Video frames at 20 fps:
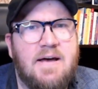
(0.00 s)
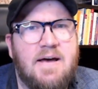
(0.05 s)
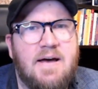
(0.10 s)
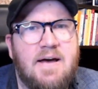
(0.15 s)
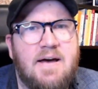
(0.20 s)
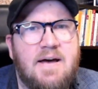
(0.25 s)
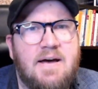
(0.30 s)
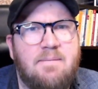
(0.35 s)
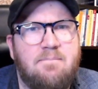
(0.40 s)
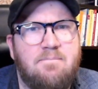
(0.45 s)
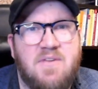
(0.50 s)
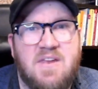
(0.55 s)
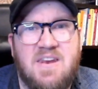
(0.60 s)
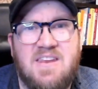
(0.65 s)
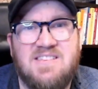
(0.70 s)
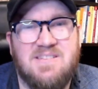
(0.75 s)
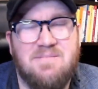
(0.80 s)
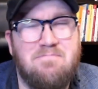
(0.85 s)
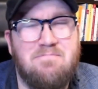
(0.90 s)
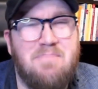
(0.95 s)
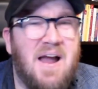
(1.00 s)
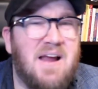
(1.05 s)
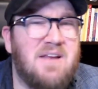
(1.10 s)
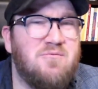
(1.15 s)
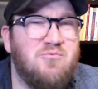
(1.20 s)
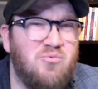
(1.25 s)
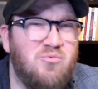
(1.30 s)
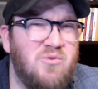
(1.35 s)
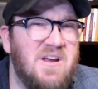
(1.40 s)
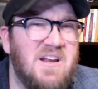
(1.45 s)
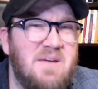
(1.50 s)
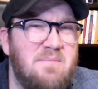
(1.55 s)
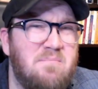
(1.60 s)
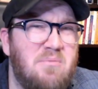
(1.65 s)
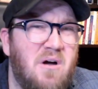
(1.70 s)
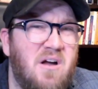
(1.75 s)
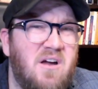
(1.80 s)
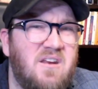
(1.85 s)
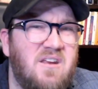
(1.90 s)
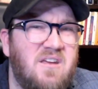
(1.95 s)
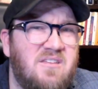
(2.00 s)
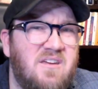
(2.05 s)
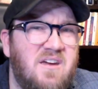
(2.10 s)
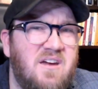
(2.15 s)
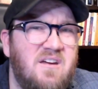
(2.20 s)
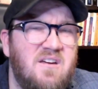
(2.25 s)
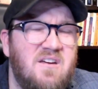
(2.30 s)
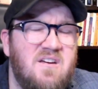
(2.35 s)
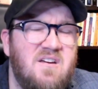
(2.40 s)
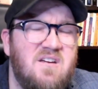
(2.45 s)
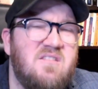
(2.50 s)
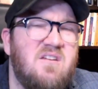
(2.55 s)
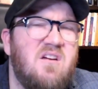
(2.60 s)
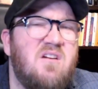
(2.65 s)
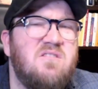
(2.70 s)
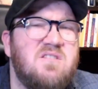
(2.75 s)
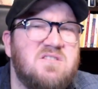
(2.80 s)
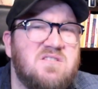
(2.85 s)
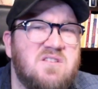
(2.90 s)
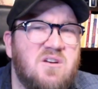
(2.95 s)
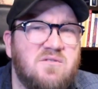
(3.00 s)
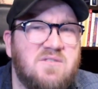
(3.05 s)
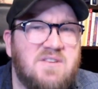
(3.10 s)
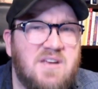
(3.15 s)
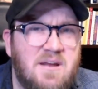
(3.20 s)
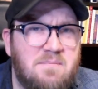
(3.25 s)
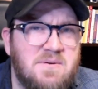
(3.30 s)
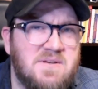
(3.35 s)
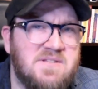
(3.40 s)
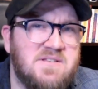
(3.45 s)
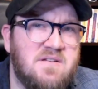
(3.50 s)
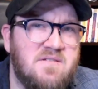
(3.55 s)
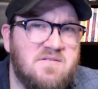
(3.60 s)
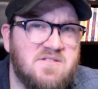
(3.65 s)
um, that isn't backed really by anything, they only sold ten percent of